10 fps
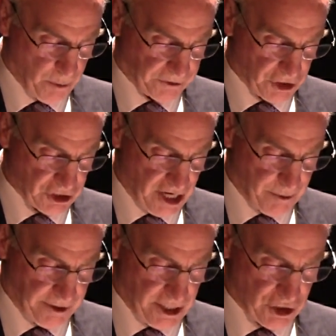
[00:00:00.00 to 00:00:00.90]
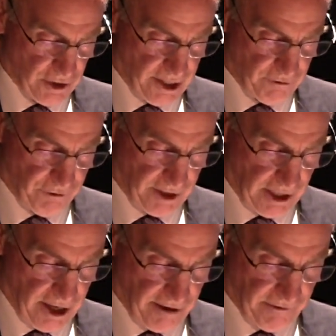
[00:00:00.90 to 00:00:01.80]
but the starboard engine then
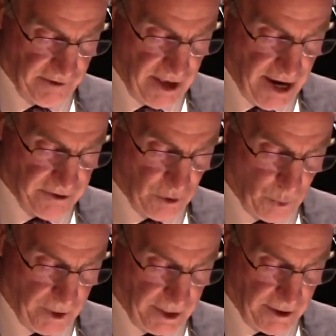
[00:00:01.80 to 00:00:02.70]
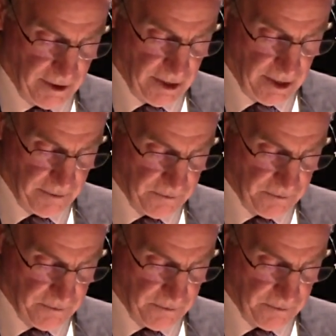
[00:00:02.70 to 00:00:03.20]
fell off the wing,